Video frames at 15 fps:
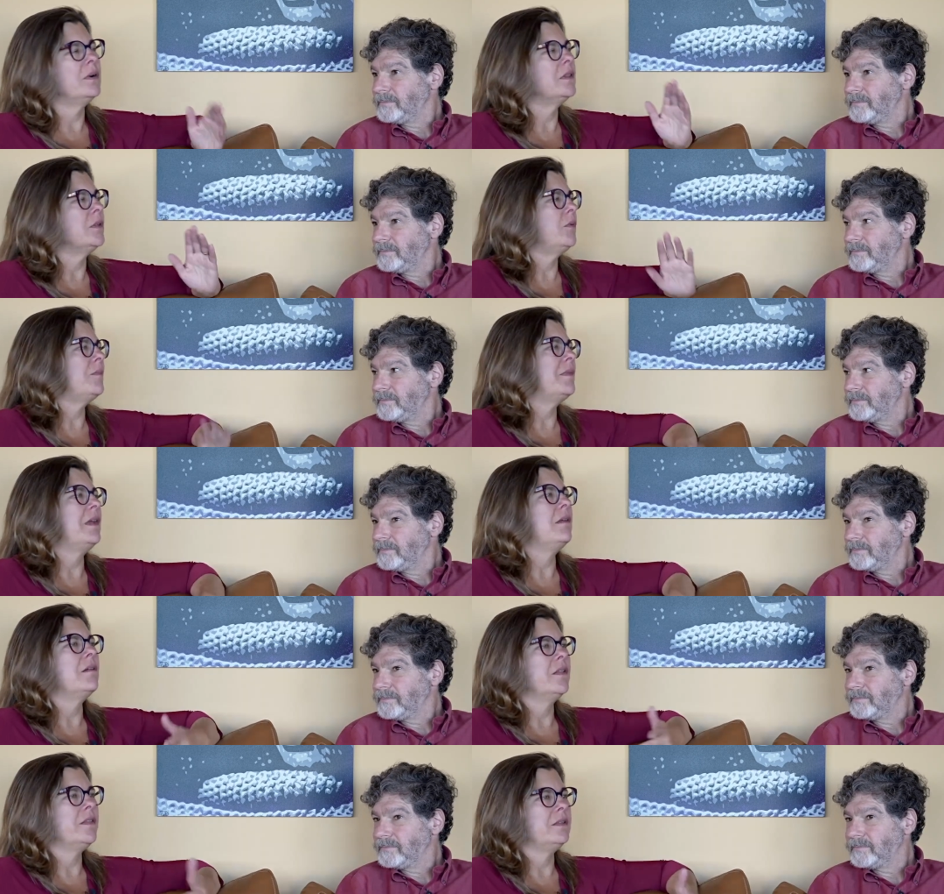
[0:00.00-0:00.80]
Speaker 1: that we make
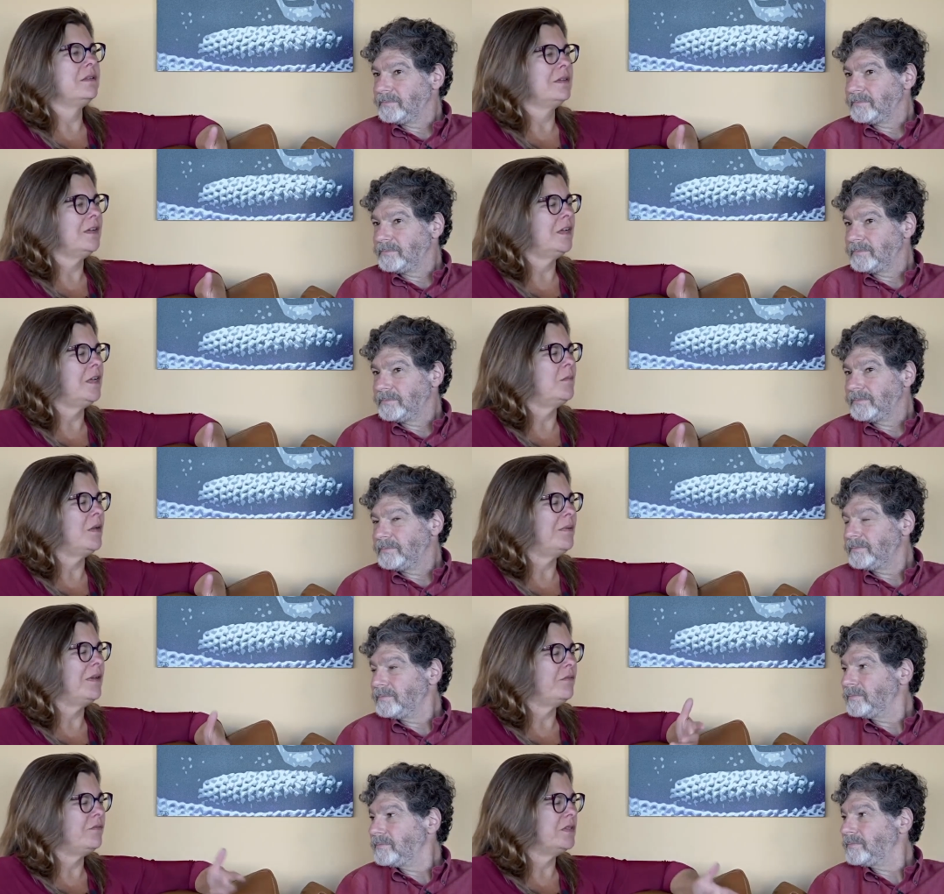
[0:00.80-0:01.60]
all the time
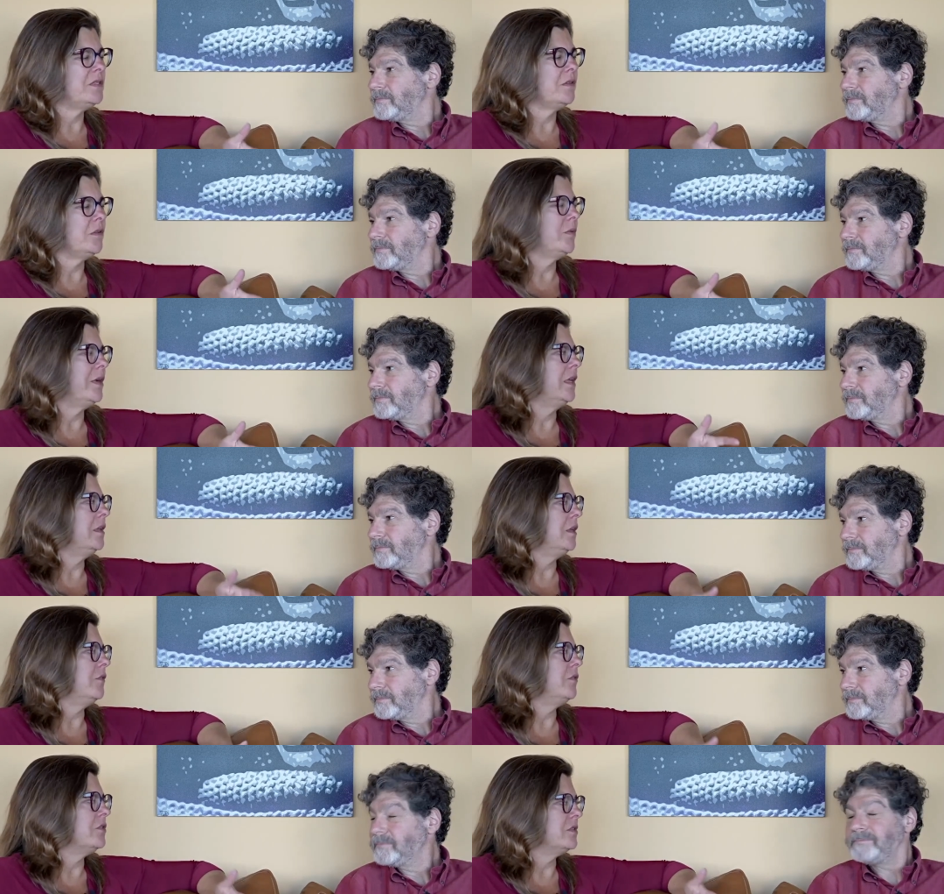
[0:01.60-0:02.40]
about physical reality
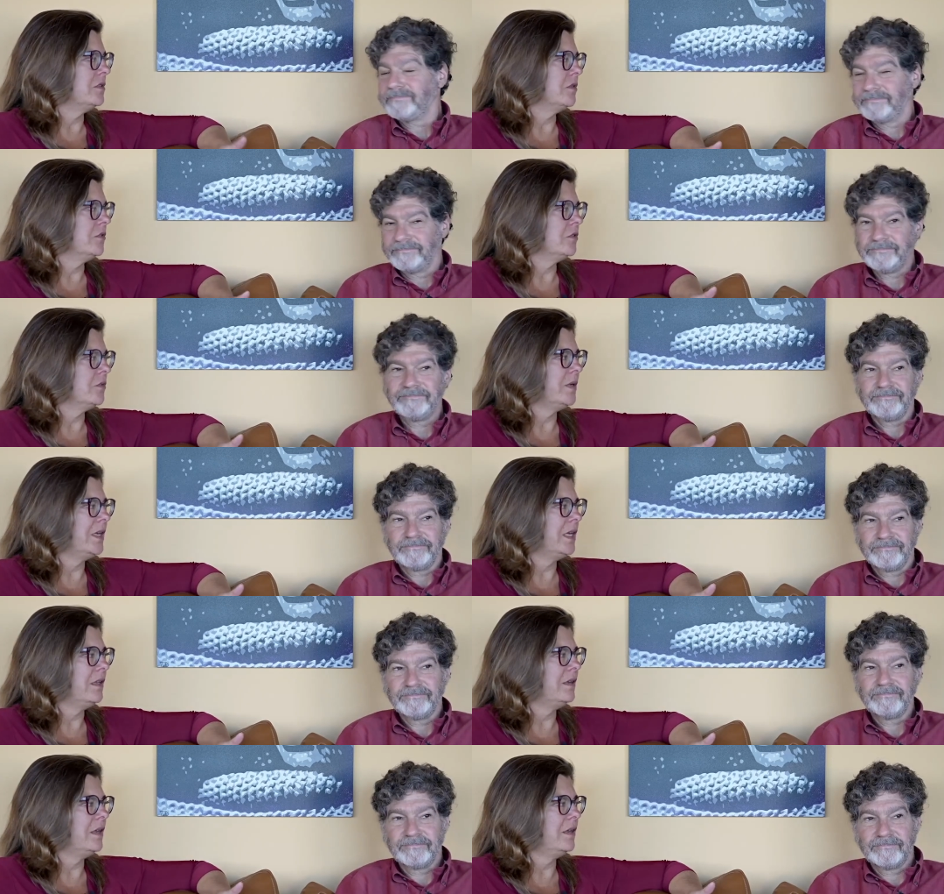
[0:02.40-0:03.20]
versus social
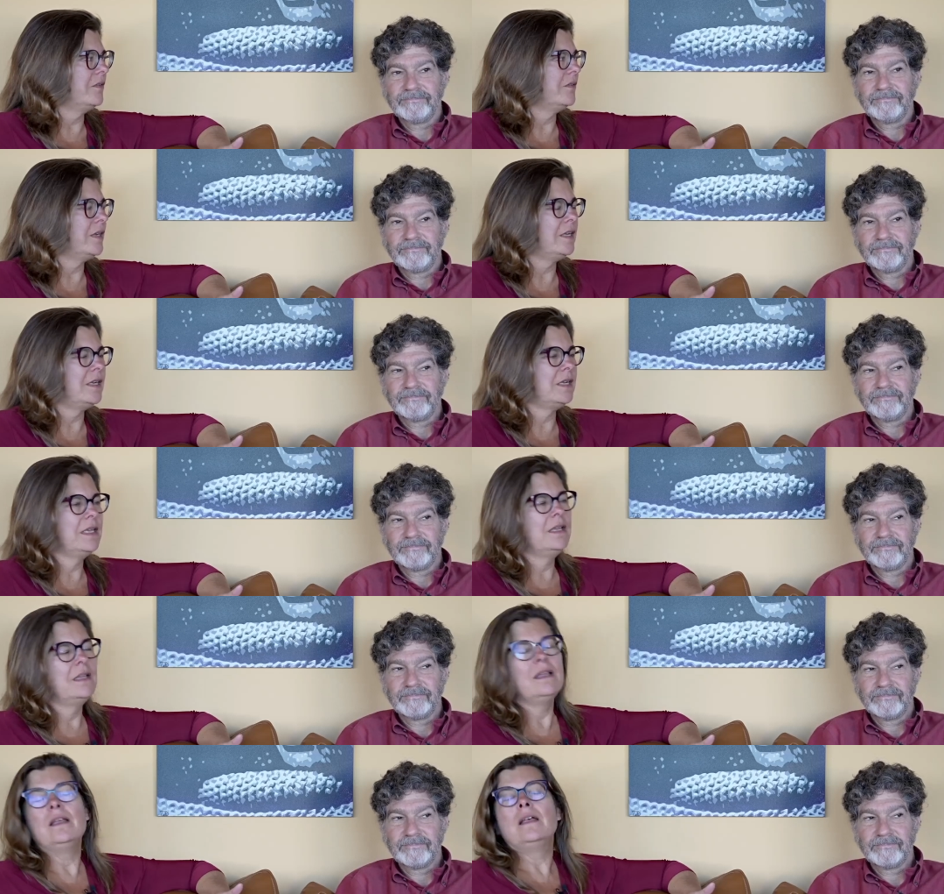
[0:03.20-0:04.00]
reality, right?
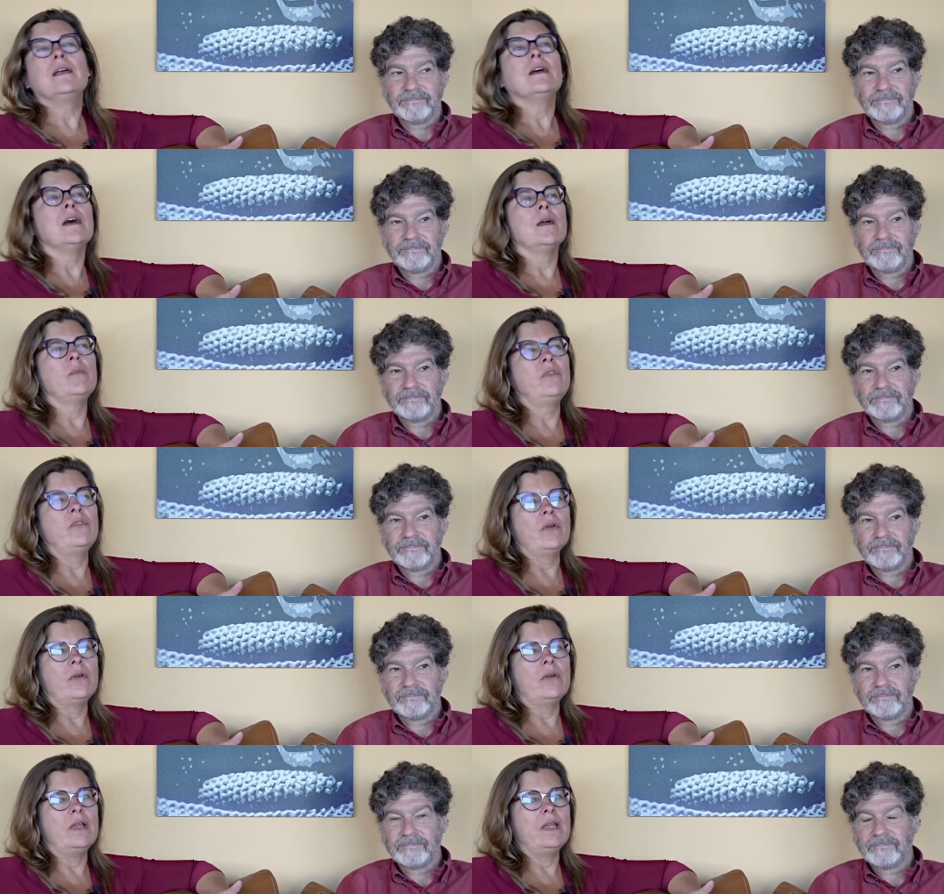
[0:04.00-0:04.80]
I'm
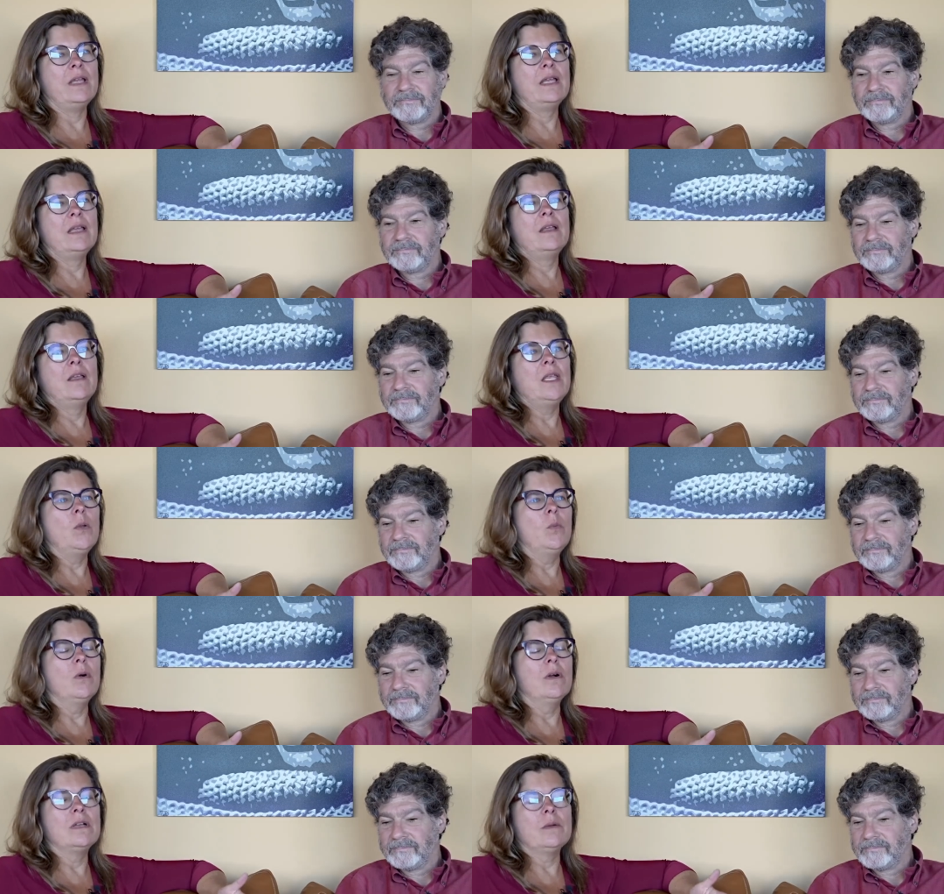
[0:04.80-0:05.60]
sorry, you
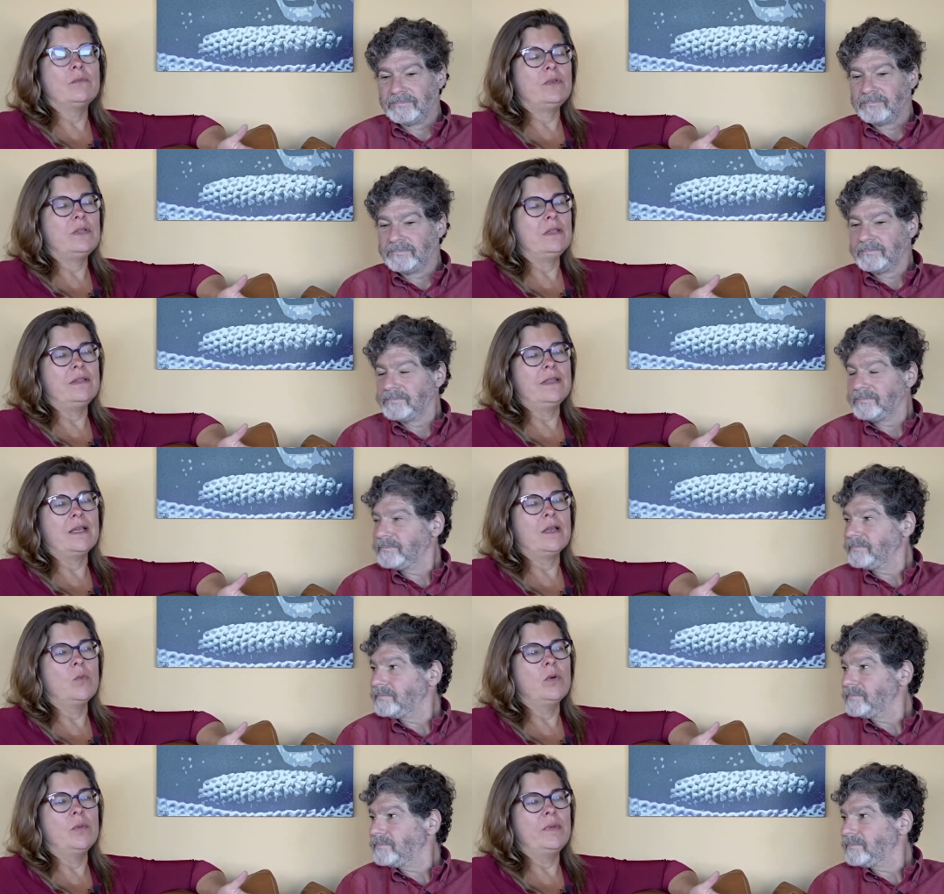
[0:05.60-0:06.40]
woke up feeling like a
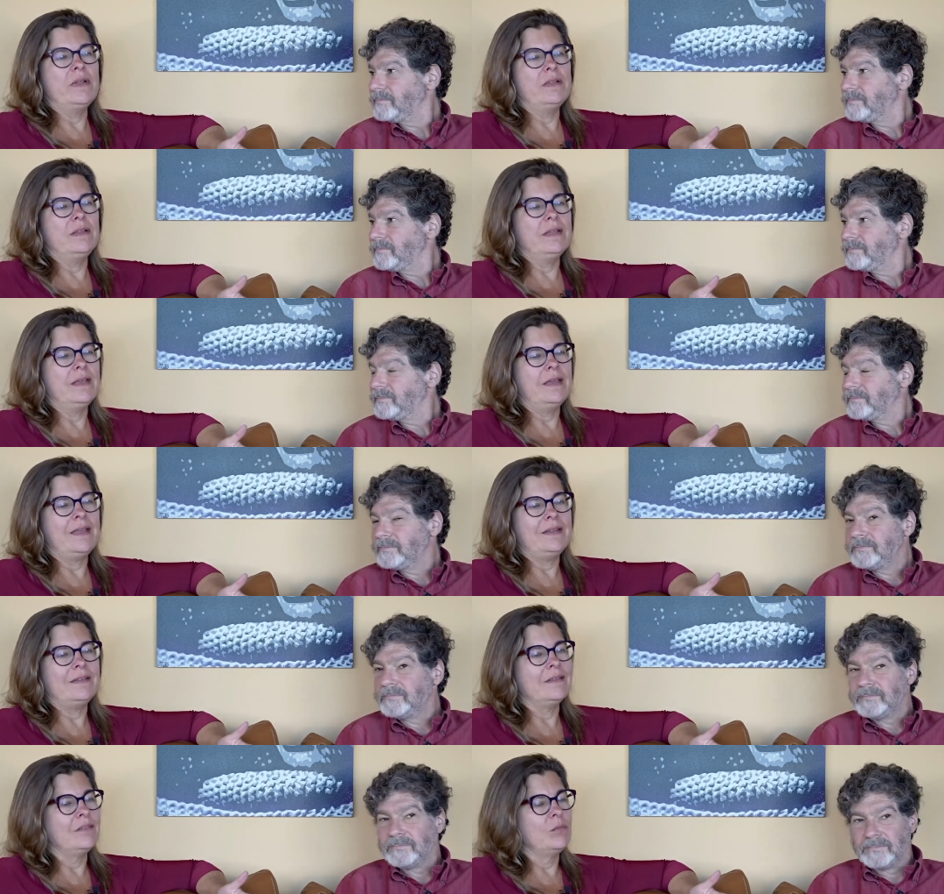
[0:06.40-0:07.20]
woman today,
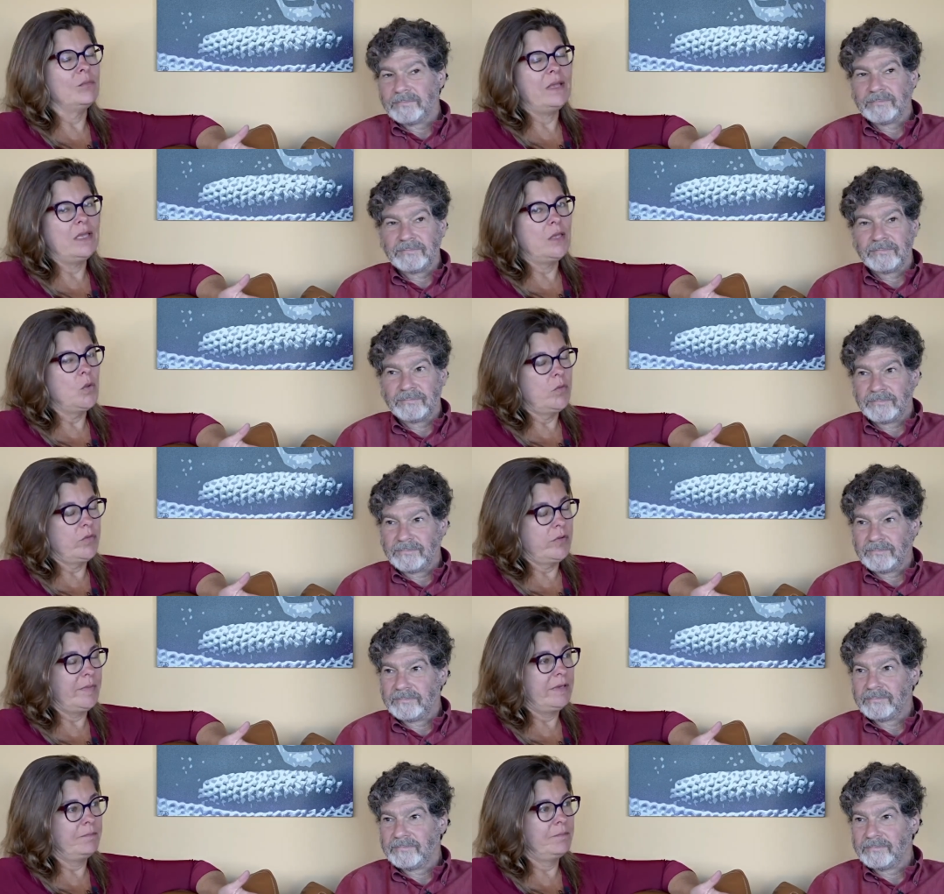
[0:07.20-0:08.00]
doesn't make you a
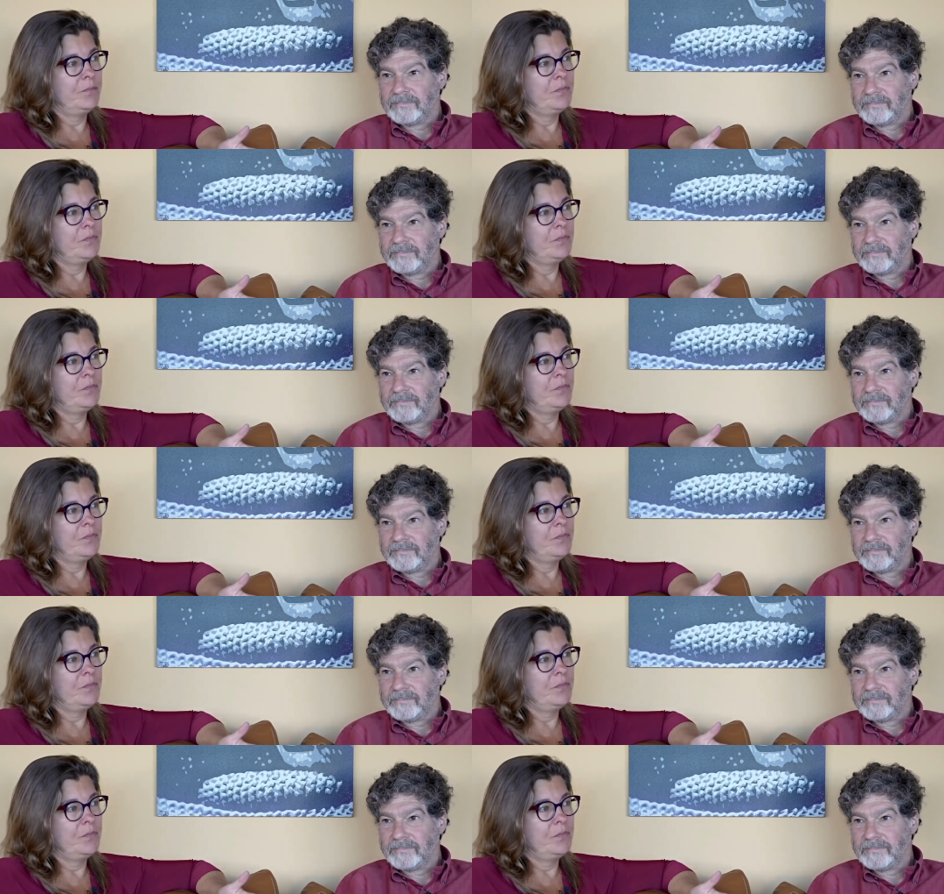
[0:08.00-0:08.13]
woman,